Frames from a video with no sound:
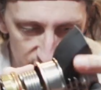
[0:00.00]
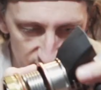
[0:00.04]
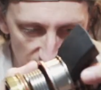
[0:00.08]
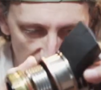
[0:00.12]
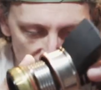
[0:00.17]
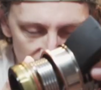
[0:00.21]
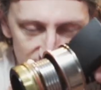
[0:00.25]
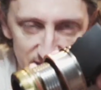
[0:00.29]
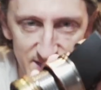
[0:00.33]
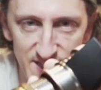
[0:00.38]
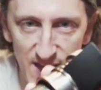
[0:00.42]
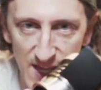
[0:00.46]

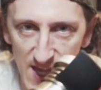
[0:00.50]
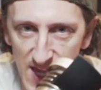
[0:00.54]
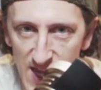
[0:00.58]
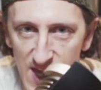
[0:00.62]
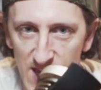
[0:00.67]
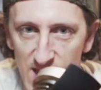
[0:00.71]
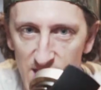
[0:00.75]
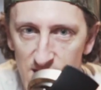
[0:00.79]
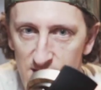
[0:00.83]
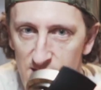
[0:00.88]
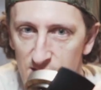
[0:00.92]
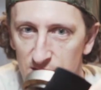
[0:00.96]
I'd
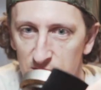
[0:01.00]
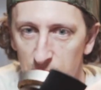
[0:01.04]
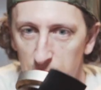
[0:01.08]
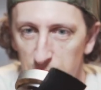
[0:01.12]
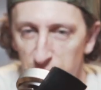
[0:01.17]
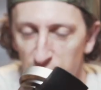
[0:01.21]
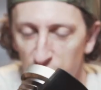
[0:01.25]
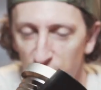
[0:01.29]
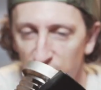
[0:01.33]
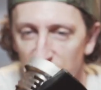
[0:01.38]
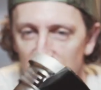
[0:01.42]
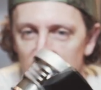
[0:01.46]
say, the
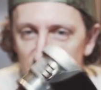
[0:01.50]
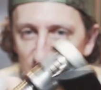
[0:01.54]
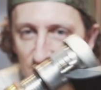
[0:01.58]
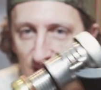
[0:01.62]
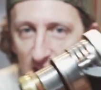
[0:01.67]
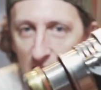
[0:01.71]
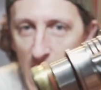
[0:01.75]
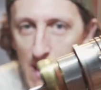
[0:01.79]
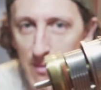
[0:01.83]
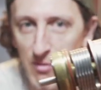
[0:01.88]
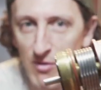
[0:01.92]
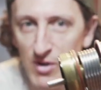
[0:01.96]
brains of
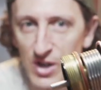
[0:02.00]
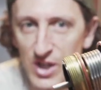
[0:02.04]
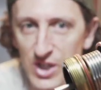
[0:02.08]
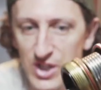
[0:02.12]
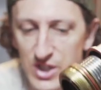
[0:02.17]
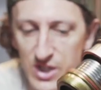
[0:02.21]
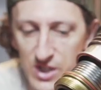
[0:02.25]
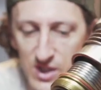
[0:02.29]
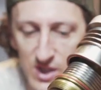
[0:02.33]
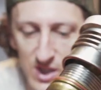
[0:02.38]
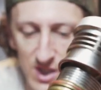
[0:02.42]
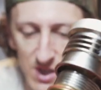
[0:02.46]
the
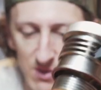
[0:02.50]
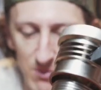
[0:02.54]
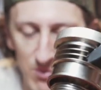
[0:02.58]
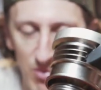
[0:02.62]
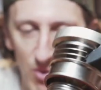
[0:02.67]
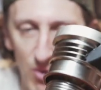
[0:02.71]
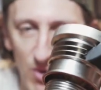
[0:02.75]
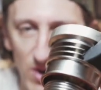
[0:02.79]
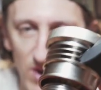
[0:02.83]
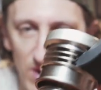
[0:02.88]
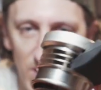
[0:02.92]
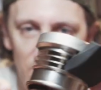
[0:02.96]
operation, the
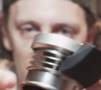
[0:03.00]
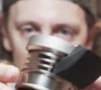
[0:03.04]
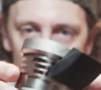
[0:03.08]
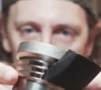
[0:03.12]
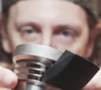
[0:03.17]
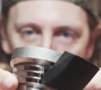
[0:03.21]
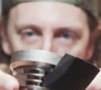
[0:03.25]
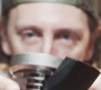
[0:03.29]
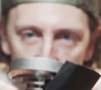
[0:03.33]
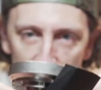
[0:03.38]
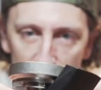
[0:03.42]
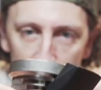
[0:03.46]
important
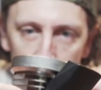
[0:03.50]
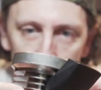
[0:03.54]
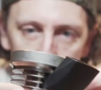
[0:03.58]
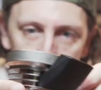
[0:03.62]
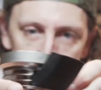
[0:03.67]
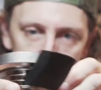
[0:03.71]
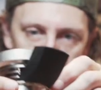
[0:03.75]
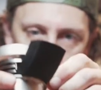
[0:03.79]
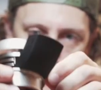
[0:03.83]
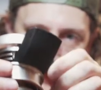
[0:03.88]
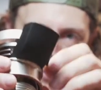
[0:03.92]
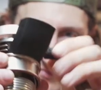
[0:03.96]
component.
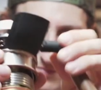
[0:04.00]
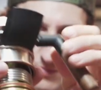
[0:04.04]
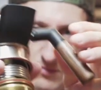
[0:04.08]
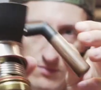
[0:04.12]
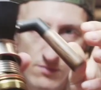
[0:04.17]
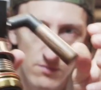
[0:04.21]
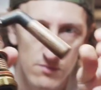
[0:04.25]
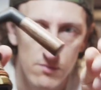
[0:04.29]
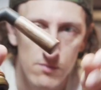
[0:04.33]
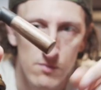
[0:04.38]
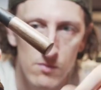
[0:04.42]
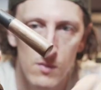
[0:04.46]

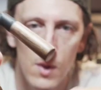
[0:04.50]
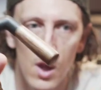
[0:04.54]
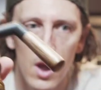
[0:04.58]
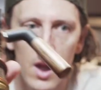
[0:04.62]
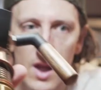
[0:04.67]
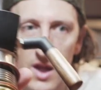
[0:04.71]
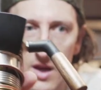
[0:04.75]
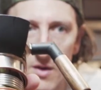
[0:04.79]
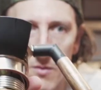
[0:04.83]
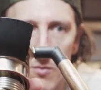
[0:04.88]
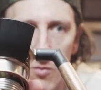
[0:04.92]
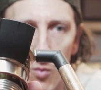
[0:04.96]

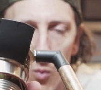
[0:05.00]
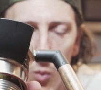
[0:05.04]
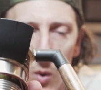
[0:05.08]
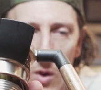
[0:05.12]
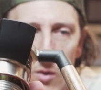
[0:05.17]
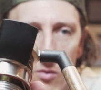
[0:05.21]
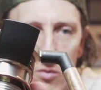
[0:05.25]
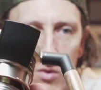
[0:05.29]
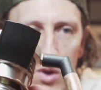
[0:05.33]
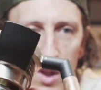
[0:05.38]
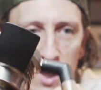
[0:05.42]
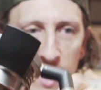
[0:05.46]
And what
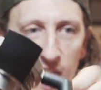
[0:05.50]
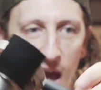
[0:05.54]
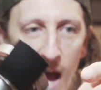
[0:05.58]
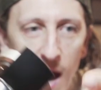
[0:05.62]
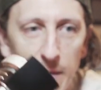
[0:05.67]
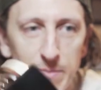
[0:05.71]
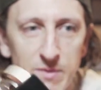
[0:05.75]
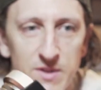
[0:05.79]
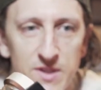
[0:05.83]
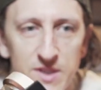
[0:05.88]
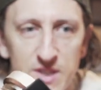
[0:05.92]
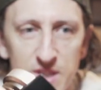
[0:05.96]
really
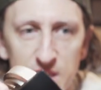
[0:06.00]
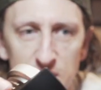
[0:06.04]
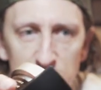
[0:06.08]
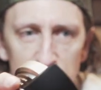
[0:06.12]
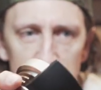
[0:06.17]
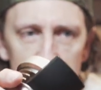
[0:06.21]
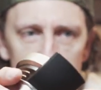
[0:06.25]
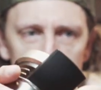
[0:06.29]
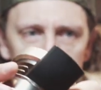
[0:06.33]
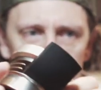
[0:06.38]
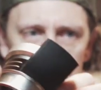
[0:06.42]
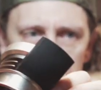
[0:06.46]
happens
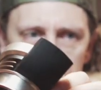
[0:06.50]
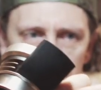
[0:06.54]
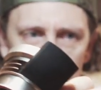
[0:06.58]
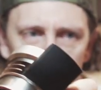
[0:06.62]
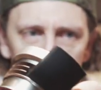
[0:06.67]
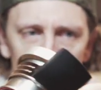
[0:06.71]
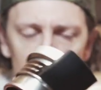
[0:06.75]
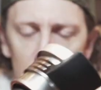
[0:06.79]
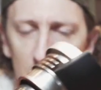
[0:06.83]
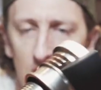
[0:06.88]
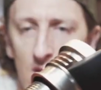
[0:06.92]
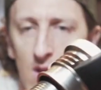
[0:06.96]
is,
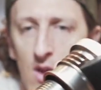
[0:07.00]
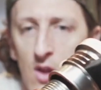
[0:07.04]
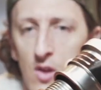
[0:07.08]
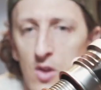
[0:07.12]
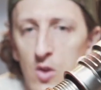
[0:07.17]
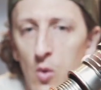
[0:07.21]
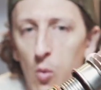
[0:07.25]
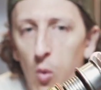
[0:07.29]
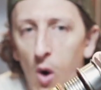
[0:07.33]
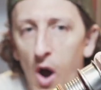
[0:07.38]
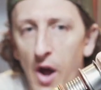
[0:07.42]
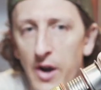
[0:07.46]

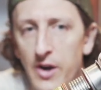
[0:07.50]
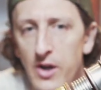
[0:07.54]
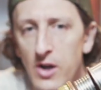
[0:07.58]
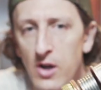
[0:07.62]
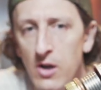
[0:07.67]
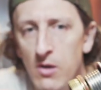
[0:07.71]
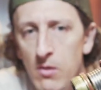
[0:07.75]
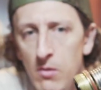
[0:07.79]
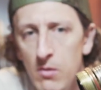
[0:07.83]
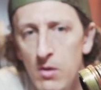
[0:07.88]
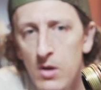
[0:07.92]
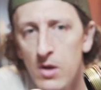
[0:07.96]
the
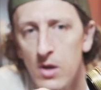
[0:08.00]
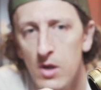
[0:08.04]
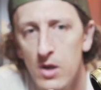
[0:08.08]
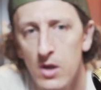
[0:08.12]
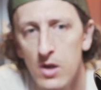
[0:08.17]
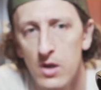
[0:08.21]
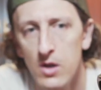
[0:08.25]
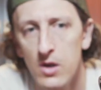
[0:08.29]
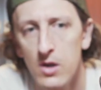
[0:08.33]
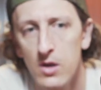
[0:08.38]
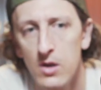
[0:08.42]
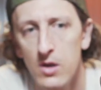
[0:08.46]
water
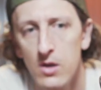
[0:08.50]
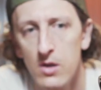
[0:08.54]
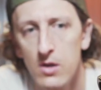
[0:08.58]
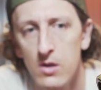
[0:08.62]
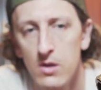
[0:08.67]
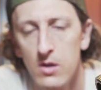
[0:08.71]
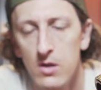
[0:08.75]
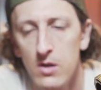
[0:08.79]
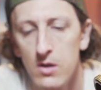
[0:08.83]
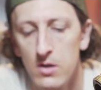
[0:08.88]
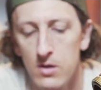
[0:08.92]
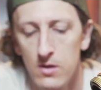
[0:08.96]

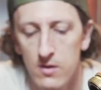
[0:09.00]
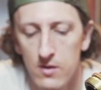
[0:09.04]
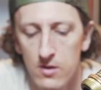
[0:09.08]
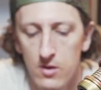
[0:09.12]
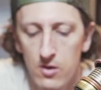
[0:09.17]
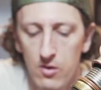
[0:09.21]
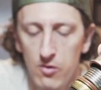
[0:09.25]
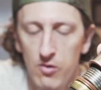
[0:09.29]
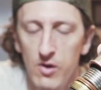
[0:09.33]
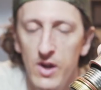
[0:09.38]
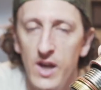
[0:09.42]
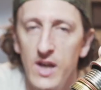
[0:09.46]

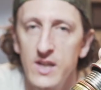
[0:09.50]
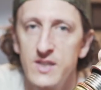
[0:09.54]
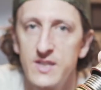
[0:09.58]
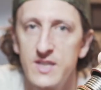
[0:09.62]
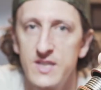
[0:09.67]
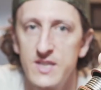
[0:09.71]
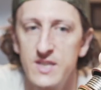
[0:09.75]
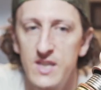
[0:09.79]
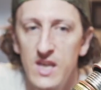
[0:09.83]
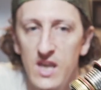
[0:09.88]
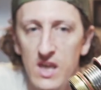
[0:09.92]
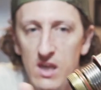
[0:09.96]
creates
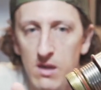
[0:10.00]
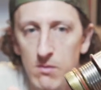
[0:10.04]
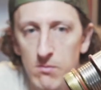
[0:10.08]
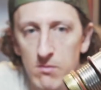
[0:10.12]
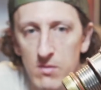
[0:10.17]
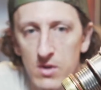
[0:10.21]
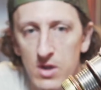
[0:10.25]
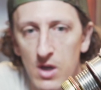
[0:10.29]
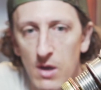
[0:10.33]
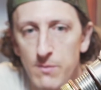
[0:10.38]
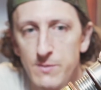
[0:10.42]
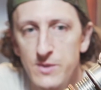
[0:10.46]

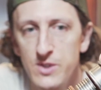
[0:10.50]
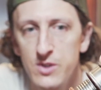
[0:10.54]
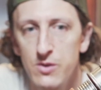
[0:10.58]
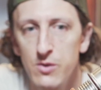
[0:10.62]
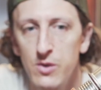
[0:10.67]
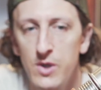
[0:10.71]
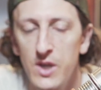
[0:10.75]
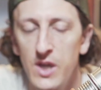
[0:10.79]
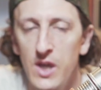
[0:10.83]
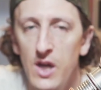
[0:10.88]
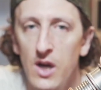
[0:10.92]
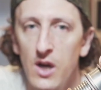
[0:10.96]
steam, comes through
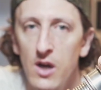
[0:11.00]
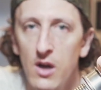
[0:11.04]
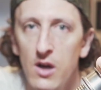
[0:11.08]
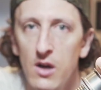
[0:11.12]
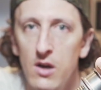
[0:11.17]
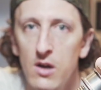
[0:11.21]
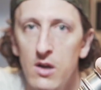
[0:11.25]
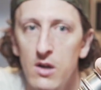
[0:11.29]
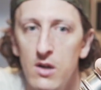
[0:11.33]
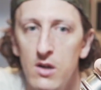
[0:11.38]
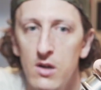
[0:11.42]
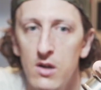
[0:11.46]
here.
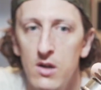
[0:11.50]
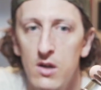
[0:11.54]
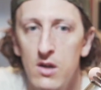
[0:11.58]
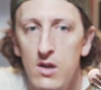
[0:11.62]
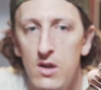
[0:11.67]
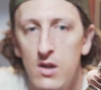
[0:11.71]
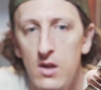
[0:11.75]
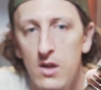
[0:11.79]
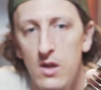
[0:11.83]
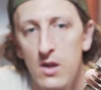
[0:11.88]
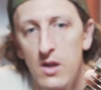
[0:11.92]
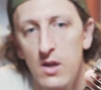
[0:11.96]

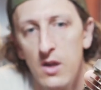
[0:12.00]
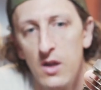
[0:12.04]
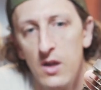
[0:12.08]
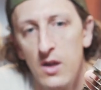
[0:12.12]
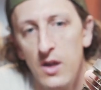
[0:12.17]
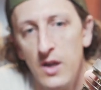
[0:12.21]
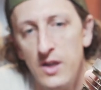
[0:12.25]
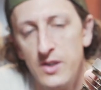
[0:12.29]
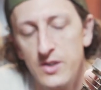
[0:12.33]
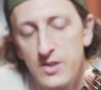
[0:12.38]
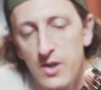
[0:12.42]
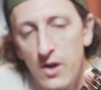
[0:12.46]

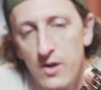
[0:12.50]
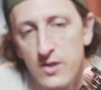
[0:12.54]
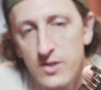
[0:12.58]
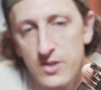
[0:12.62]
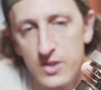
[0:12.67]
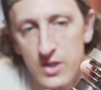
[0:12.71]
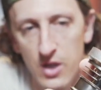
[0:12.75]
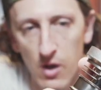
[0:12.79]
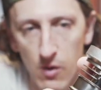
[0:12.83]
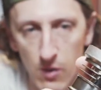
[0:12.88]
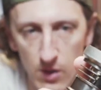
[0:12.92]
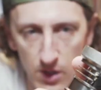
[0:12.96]
It starts
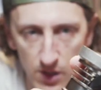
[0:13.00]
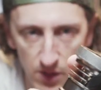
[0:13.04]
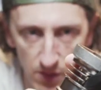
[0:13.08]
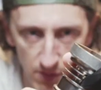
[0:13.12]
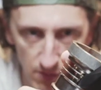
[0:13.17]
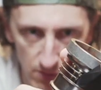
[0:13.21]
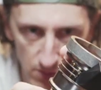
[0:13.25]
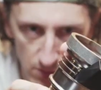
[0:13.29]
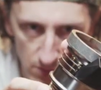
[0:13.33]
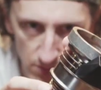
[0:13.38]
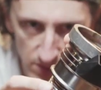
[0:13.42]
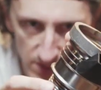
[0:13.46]
going
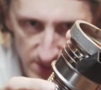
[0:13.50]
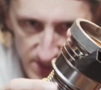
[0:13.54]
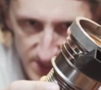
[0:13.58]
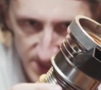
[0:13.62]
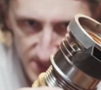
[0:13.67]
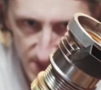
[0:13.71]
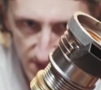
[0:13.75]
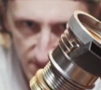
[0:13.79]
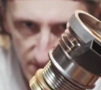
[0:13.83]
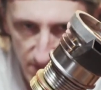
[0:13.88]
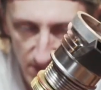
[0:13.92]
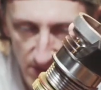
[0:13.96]
through these
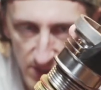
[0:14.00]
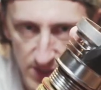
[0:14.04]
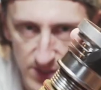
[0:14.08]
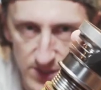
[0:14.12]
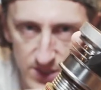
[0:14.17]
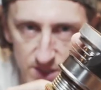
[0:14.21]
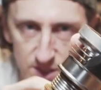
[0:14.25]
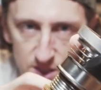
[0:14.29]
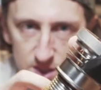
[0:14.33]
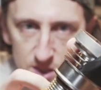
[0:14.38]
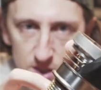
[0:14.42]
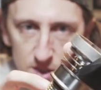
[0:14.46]

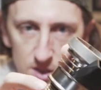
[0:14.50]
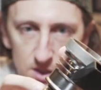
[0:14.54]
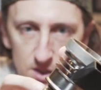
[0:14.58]
different